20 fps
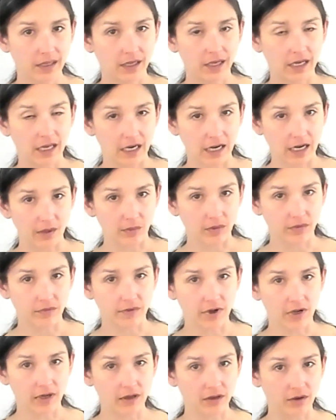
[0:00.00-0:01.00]
And I will
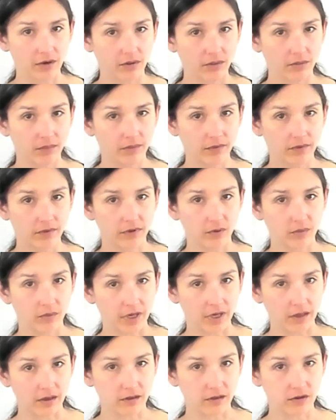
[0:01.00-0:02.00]
follow the
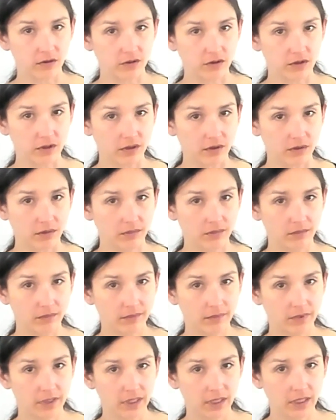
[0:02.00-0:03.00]
way that you show,
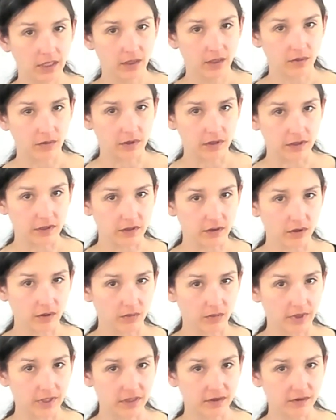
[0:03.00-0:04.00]
which is
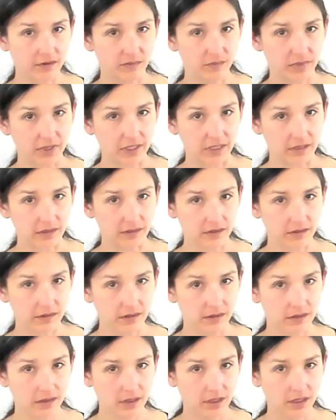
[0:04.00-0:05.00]
always of
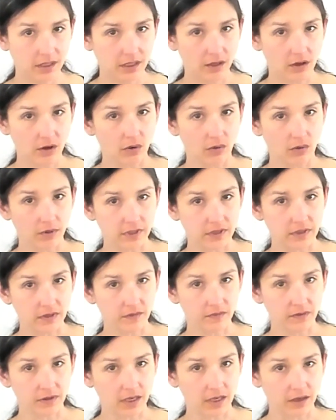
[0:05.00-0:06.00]
peace, always
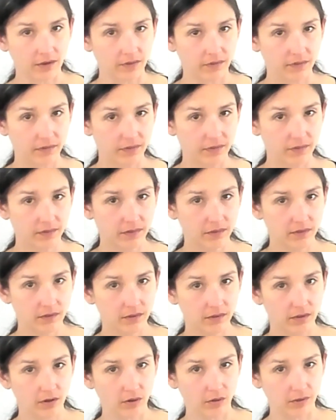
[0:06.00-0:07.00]
of love,
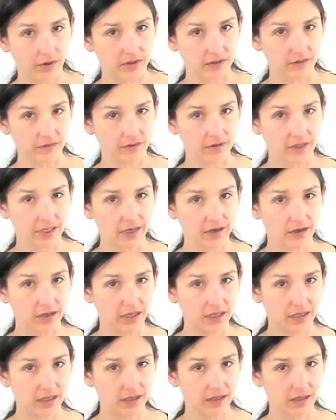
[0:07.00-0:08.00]
always of
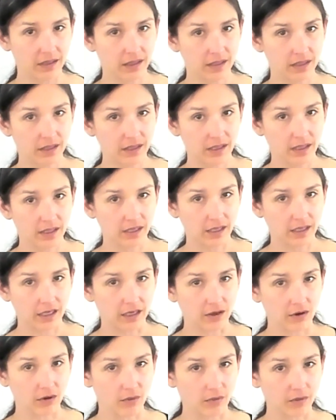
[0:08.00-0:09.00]
clarity,
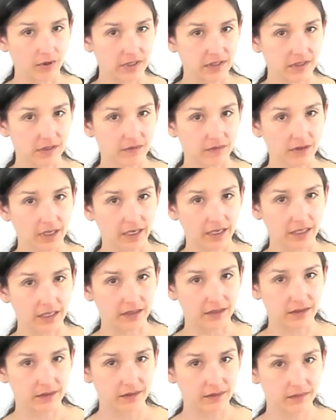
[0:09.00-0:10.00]
and always of
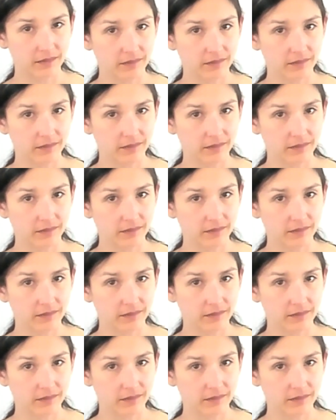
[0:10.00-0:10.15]
light.